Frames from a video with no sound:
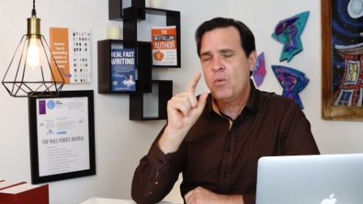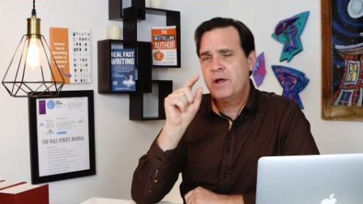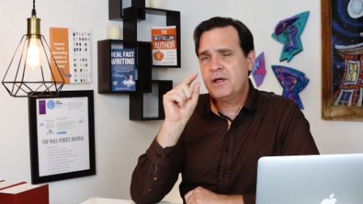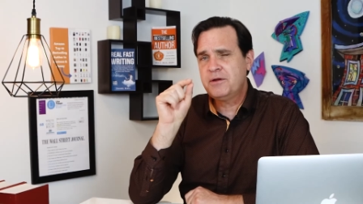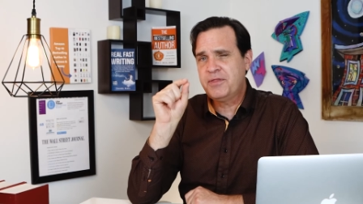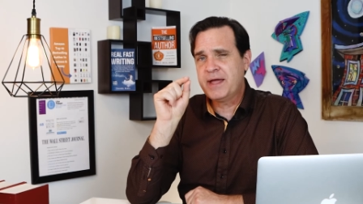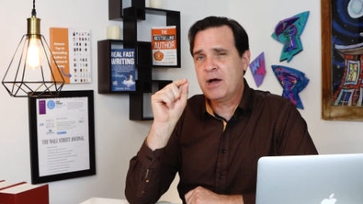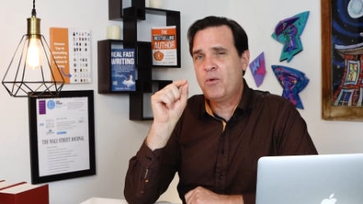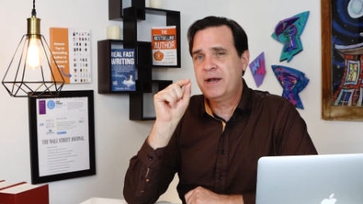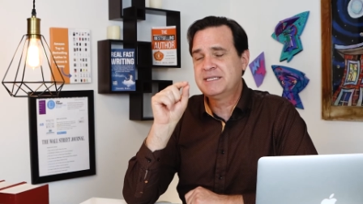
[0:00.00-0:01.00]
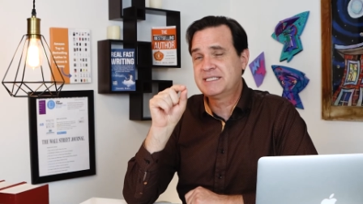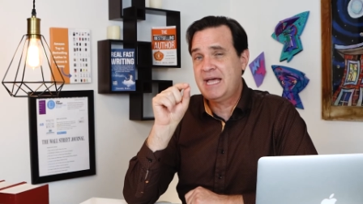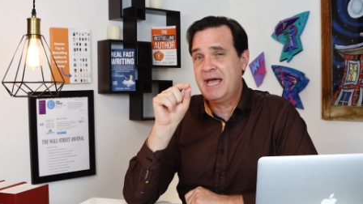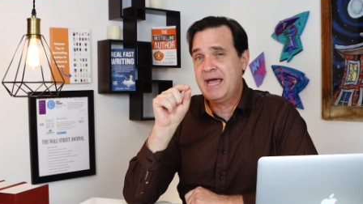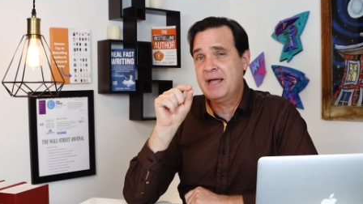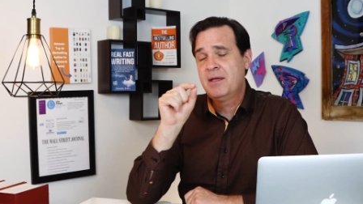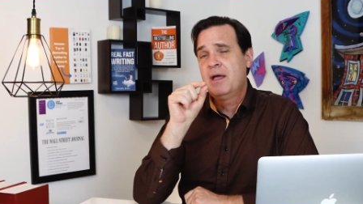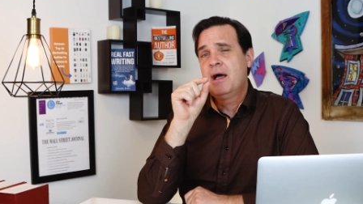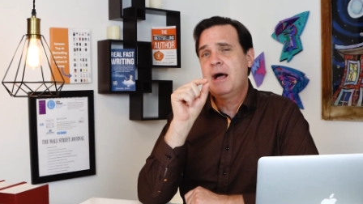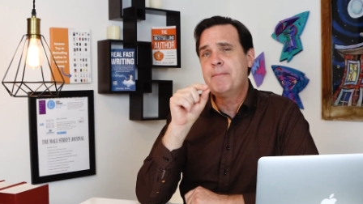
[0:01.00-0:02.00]
One other thing I want to say
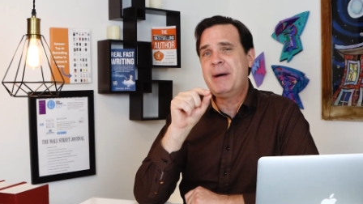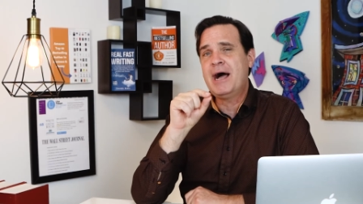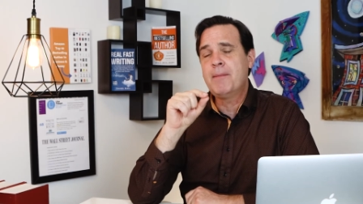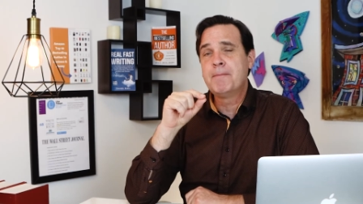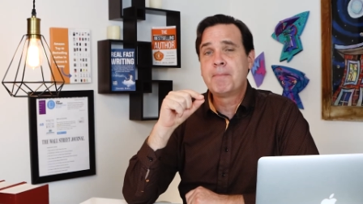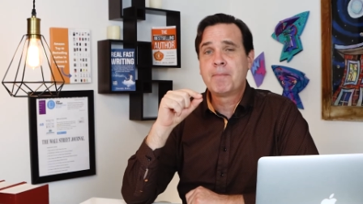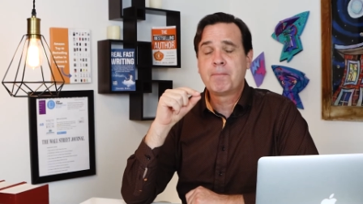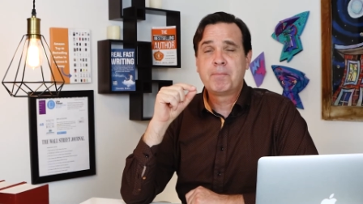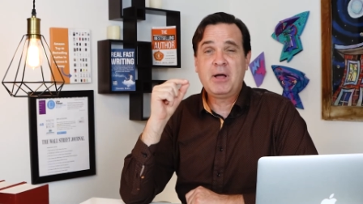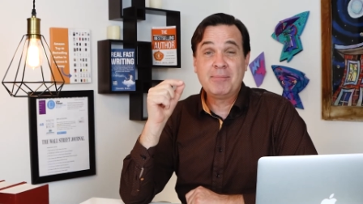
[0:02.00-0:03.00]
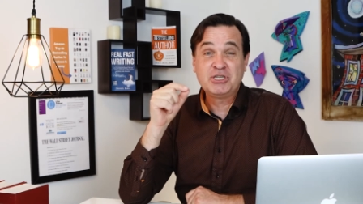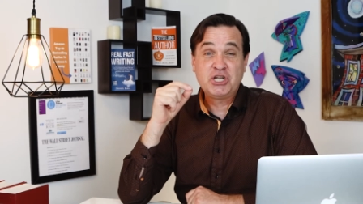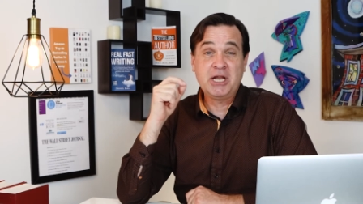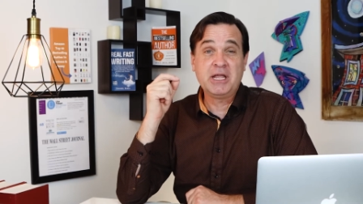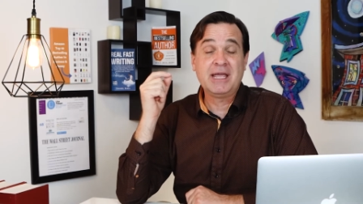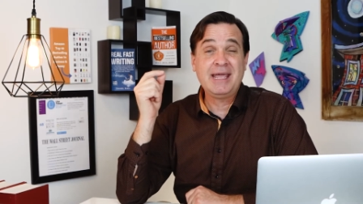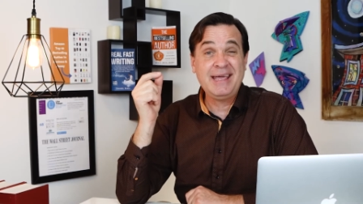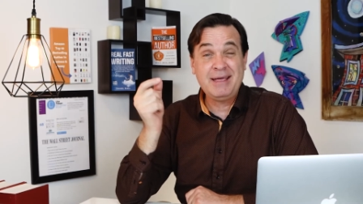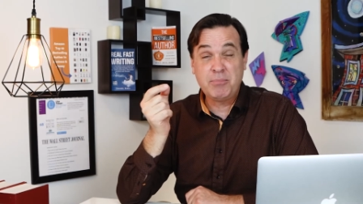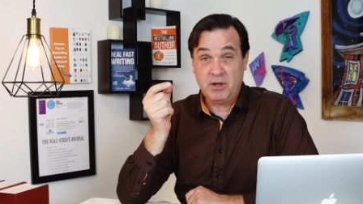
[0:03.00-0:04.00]
about publishing
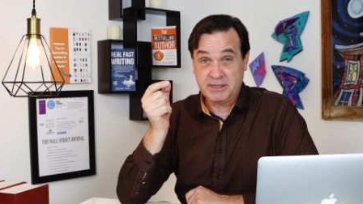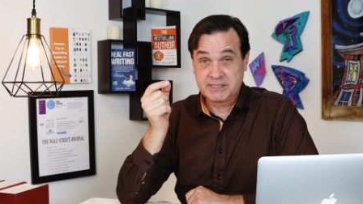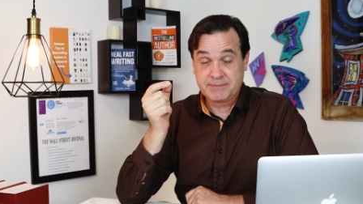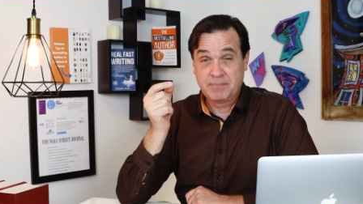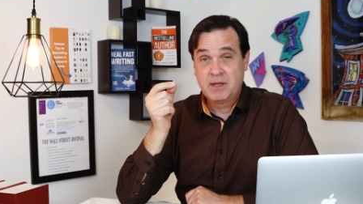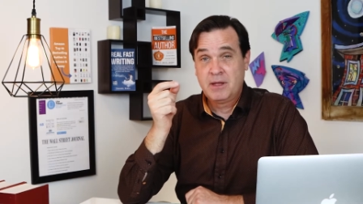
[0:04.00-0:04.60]
ebooks.